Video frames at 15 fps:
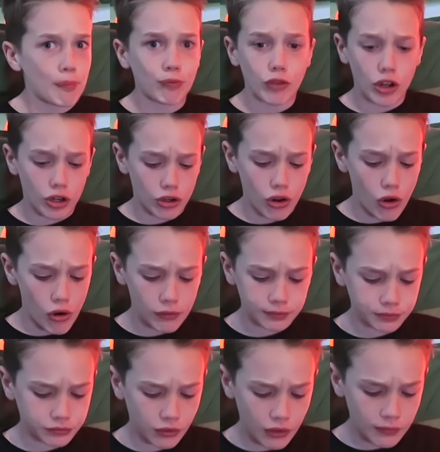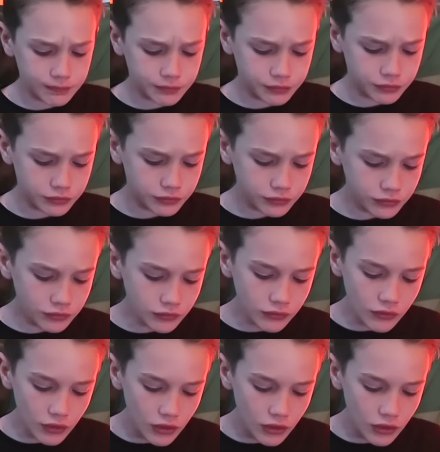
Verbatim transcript: No? Mommy's afraid it was going to be too spicy for